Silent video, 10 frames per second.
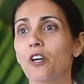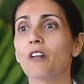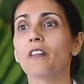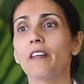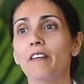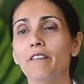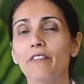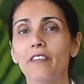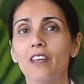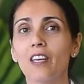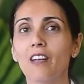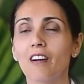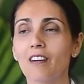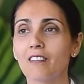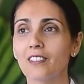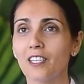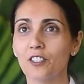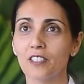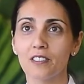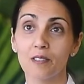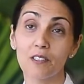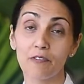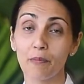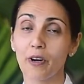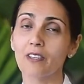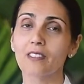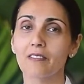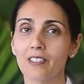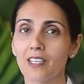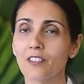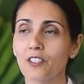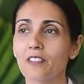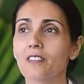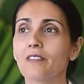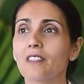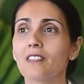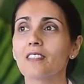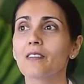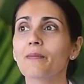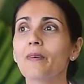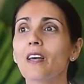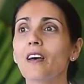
all live in our different parts of the digestive system,